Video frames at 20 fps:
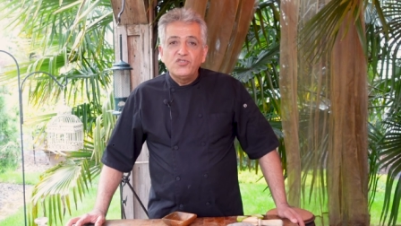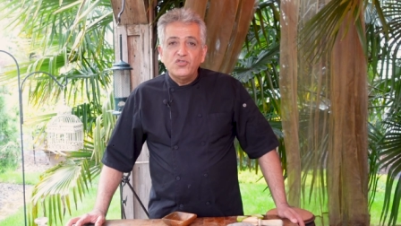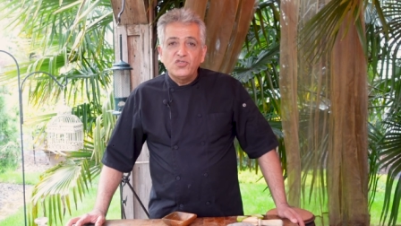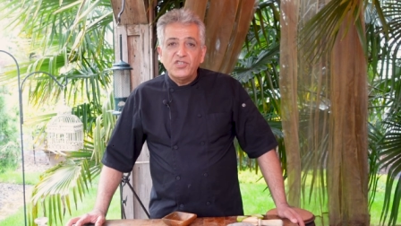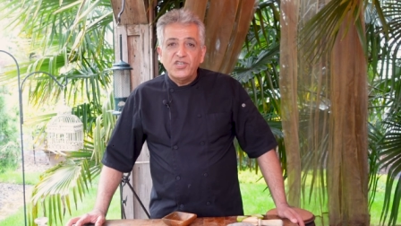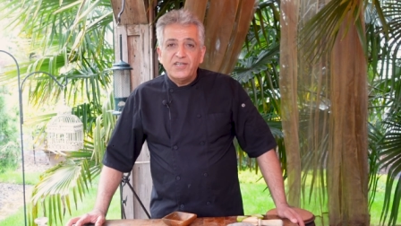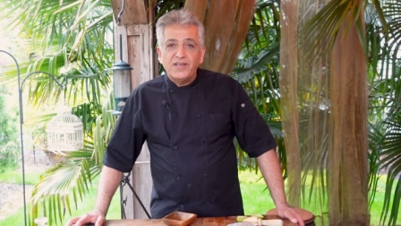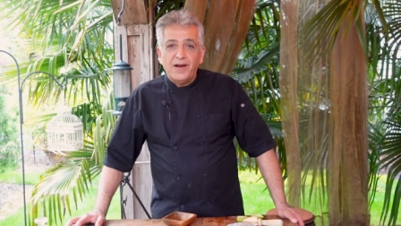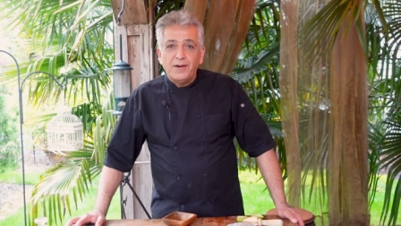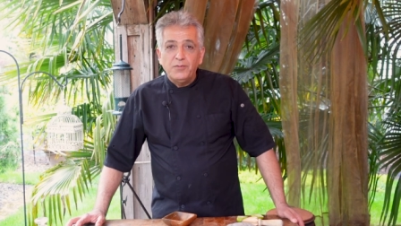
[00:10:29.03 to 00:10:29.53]

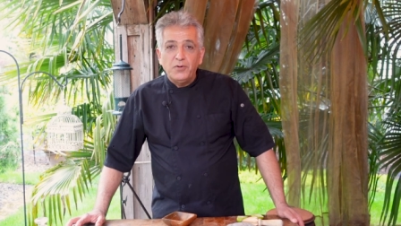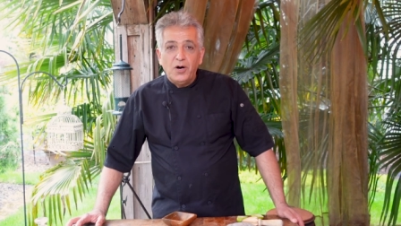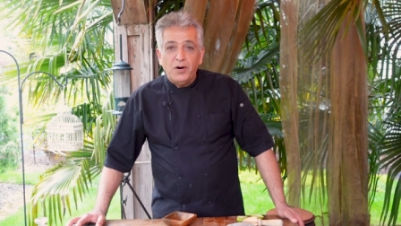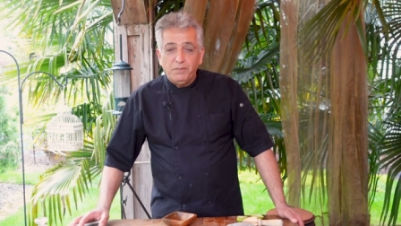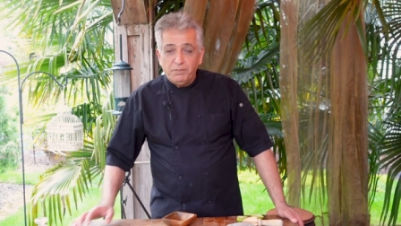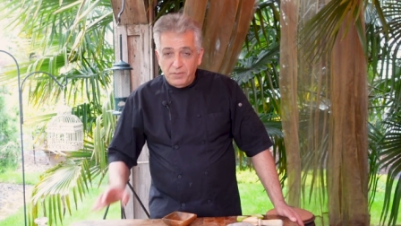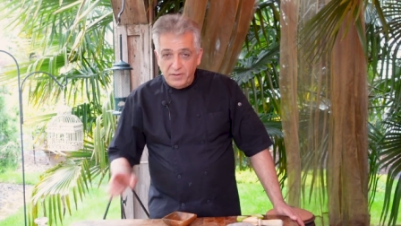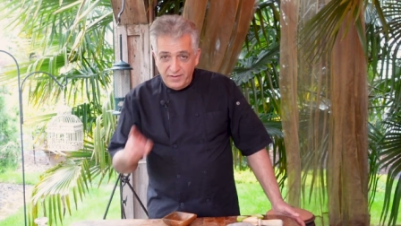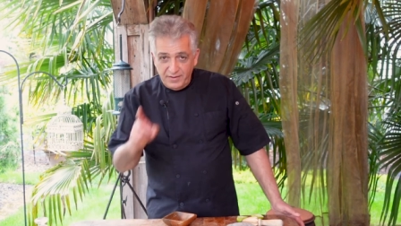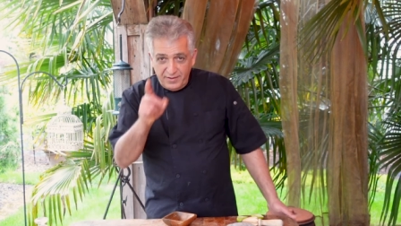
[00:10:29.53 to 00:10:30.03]
joojeh kebab.
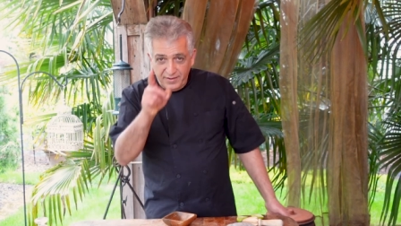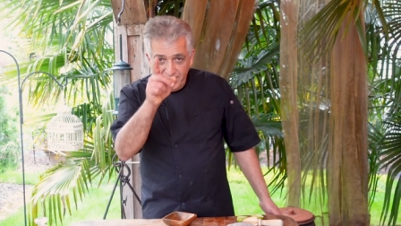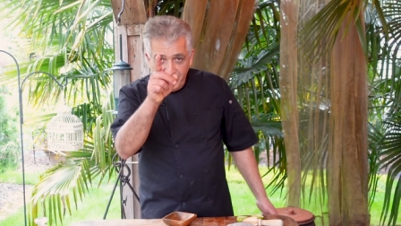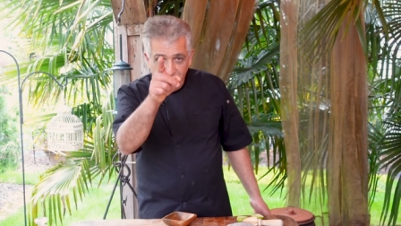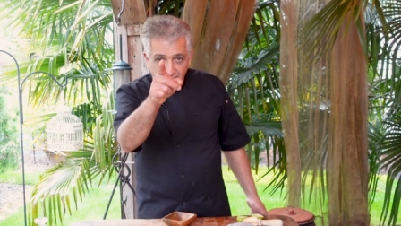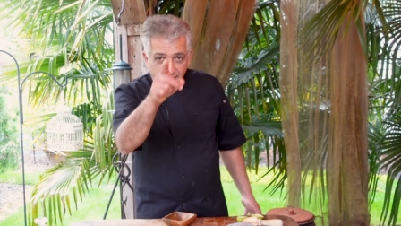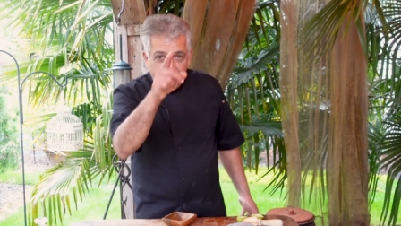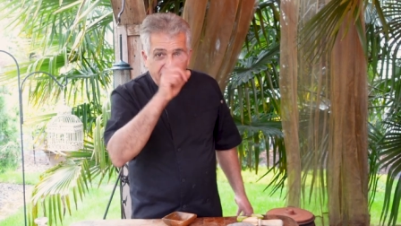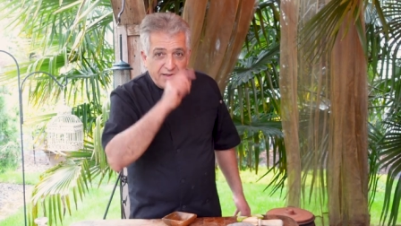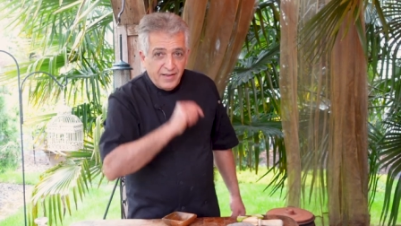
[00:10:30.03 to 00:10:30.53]

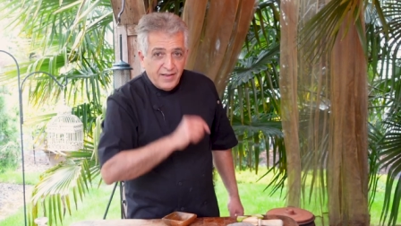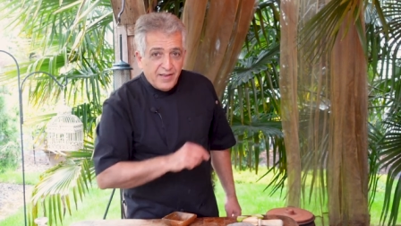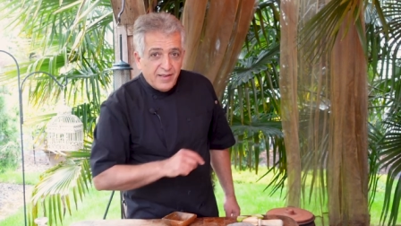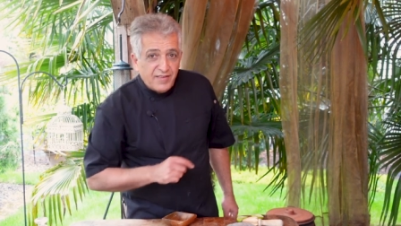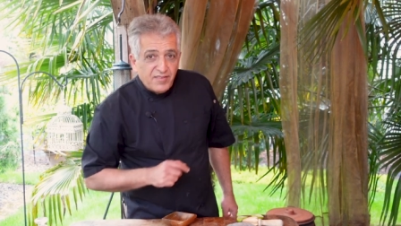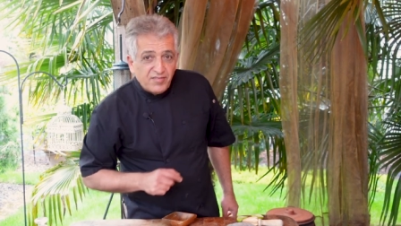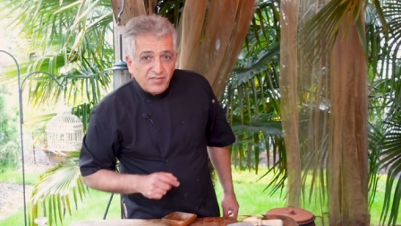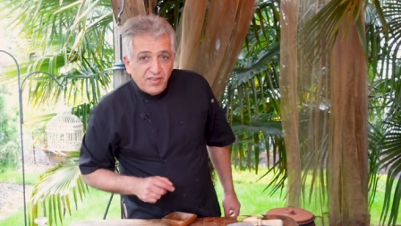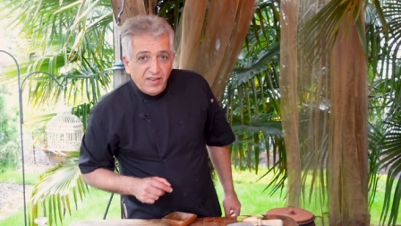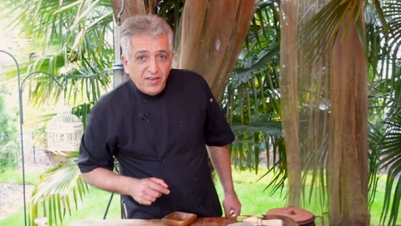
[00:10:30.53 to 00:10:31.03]

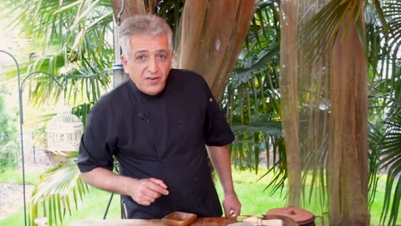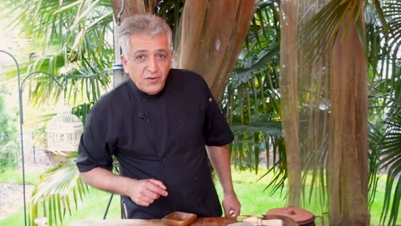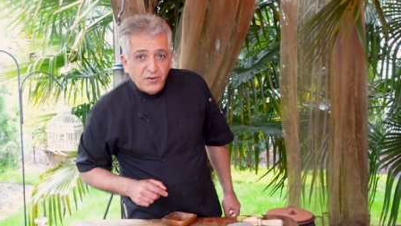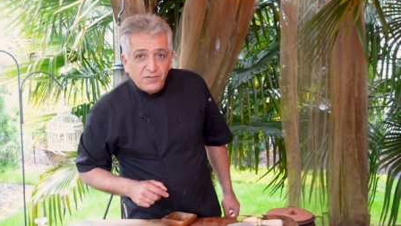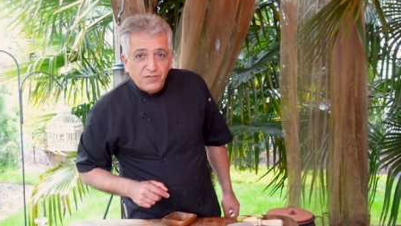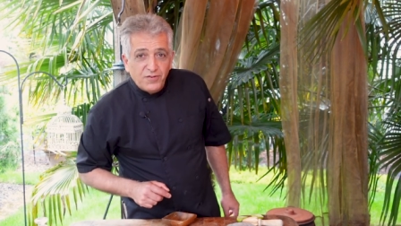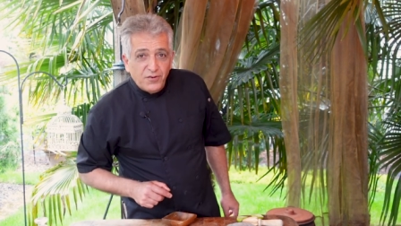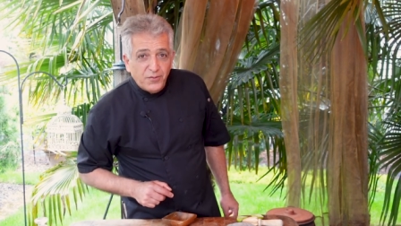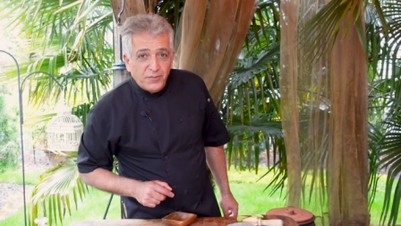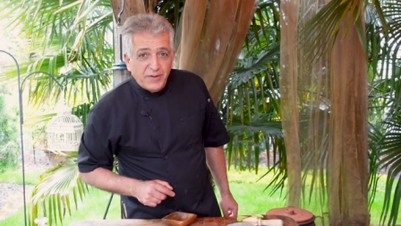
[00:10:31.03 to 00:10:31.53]
See you
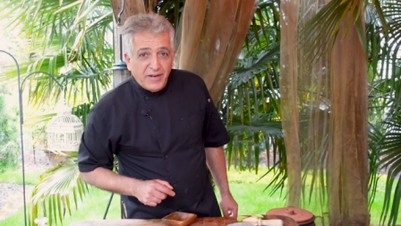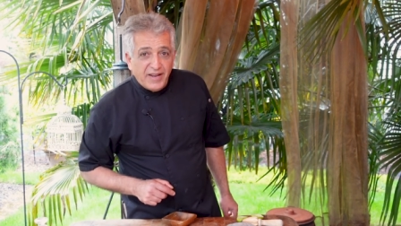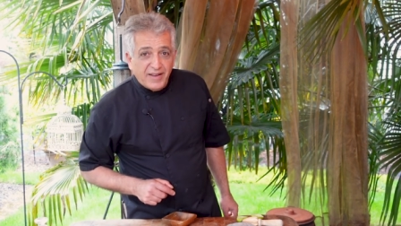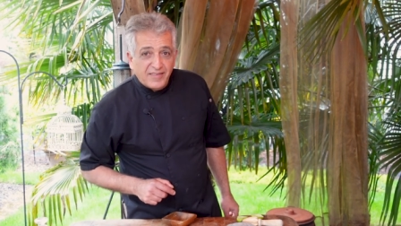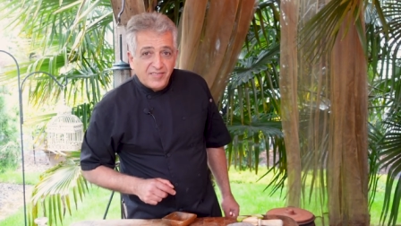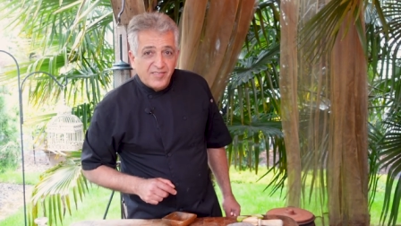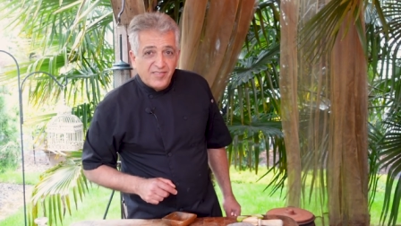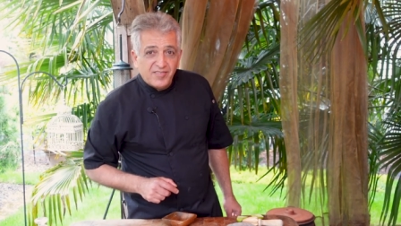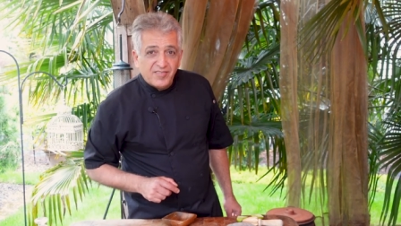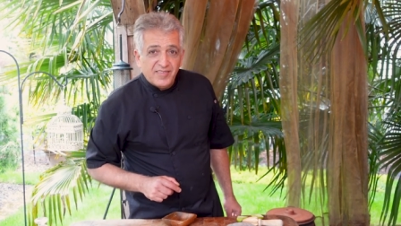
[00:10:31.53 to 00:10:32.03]
in few
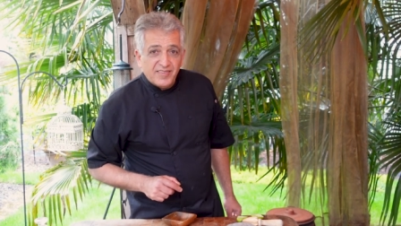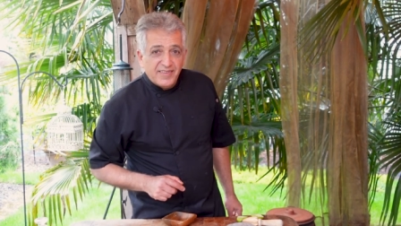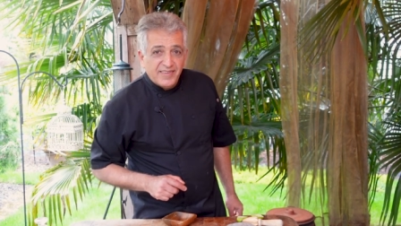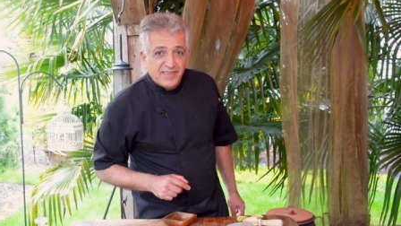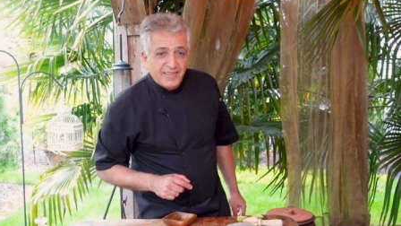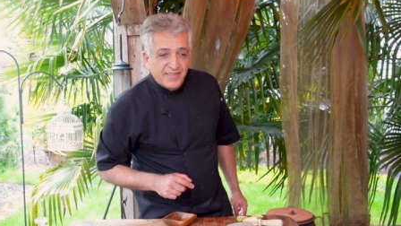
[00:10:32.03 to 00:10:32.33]
minutes.